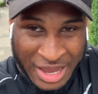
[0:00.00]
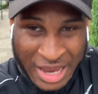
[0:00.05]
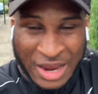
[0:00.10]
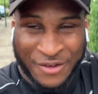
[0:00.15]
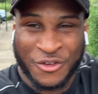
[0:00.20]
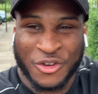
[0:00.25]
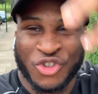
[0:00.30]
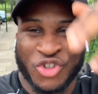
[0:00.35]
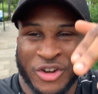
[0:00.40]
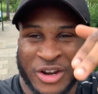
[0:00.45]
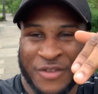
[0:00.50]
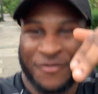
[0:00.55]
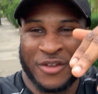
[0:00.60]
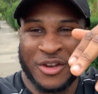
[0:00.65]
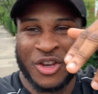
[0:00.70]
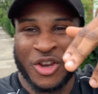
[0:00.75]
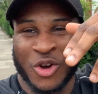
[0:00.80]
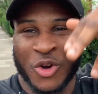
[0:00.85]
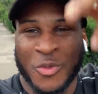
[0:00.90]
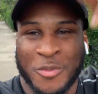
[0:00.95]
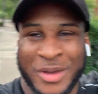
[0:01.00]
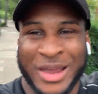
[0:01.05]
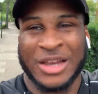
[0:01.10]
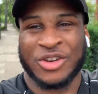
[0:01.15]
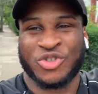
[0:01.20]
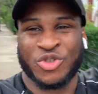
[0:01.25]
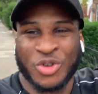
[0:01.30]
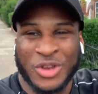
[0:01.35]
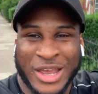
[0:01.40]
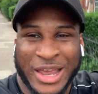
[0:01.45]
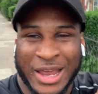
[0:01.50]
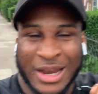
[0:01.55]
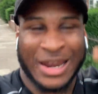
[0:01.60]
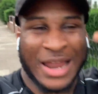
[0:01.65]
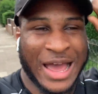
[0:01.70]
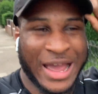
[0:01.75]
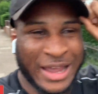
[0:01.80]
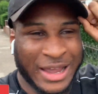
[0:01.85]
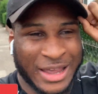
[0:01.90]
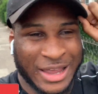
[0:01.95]
if you enjoyed the video, make sure you hit
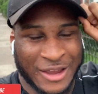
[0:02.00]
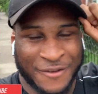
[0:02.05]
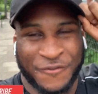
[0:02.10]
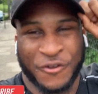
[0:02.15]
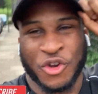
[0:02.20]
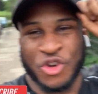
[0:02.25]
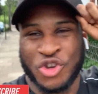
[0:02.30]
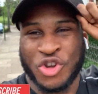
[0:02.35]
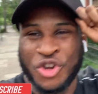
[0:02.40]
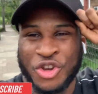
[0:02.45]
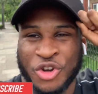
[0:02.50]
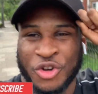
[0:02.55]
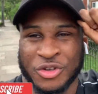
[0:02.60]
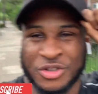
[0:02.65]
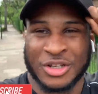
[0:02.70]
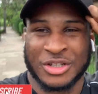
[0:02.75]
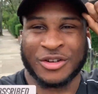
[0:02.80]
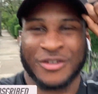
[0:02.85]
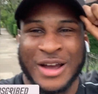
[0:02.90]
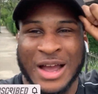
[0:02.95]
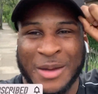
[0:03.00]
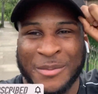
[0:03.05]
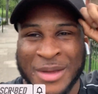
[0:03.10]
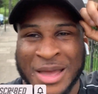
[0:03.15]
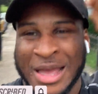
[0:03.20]
like. If you're new, you're not subscribed,